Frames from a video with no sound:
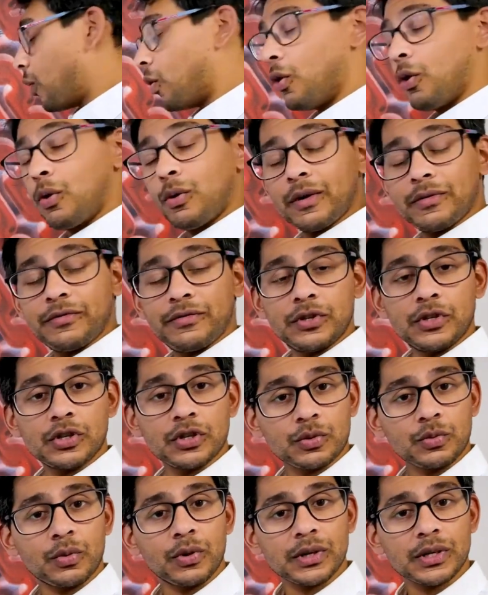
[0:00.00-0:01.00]
or if you
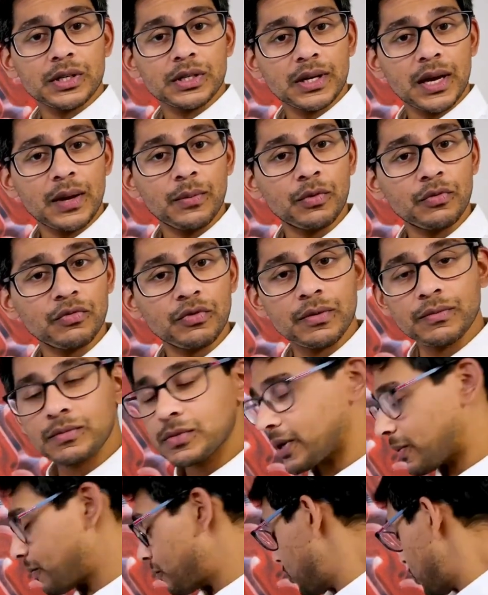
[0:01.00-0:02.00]
just want a stable room
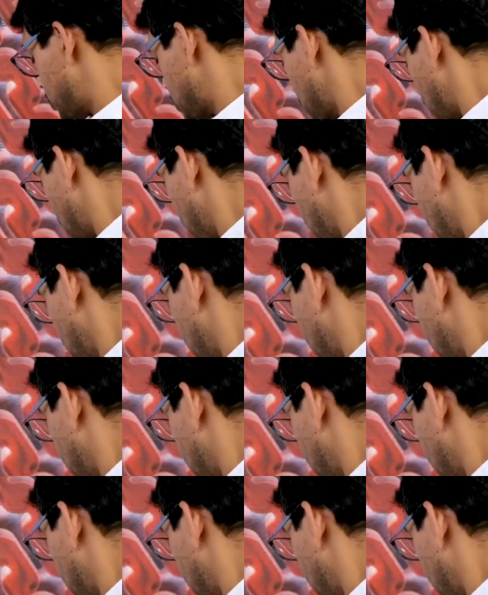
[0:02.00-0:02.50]
temperature,